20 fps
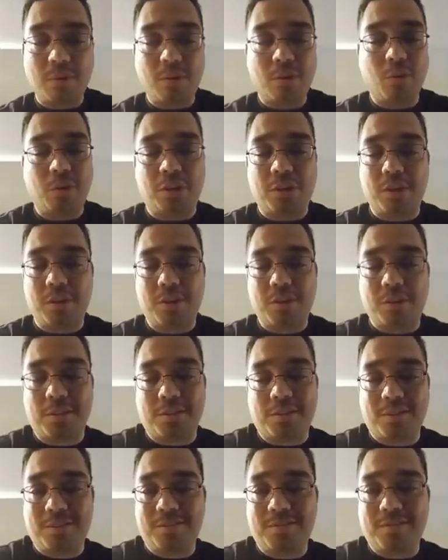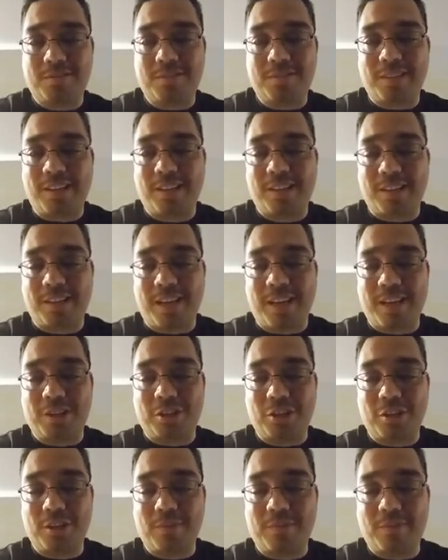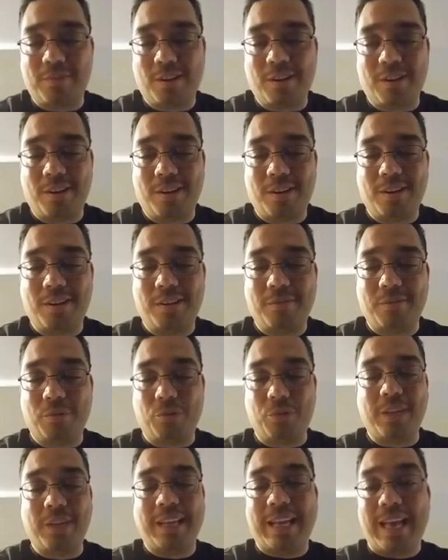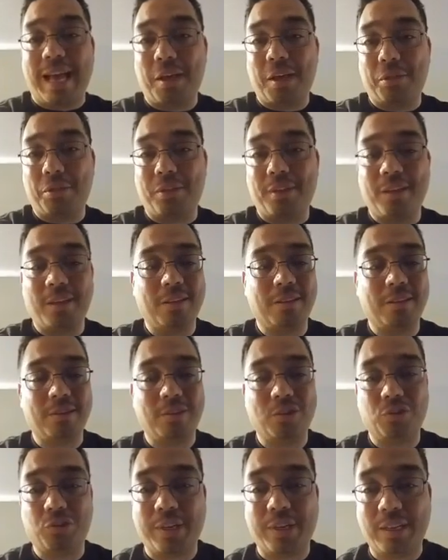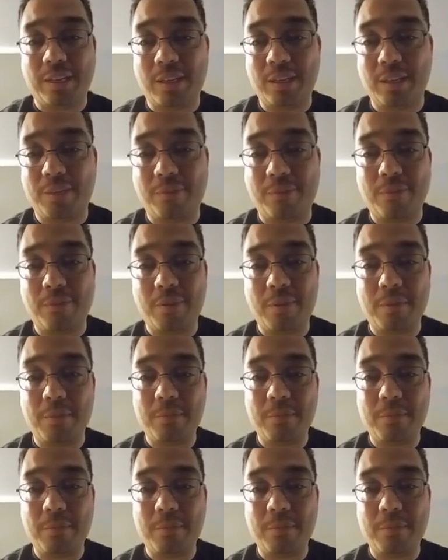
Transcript: which is indication of a really healthy green leaf.